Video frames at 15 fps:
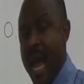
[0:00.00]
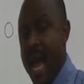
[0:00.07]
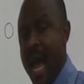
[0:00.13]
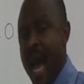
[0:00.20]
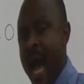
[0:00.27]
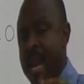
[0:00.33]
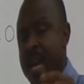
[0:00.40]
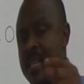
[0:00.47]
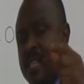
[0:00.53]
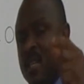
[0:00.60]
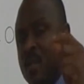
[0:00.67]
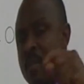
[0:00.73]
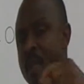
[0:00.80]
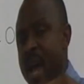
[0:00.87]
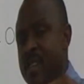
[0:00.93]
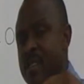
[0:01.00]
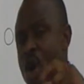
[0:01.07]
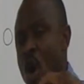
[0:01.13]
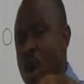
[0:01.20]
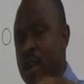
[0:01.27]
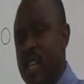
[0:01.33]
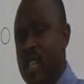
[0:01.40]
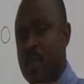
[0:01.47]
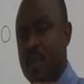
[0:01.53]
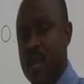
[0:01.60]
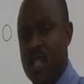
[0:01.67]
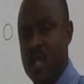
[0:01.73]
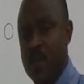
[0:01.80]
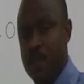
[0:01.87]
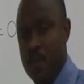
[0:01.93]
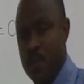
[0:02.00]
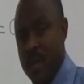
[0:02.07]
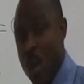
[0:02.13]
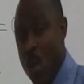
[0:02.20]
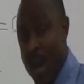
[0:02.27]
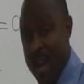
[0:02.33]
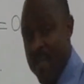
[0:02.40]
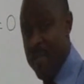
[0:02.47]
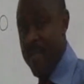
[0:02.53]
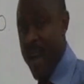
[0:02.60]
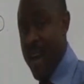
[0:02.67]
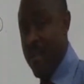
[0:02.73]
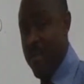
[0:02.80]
And it is based on this principle that we can find the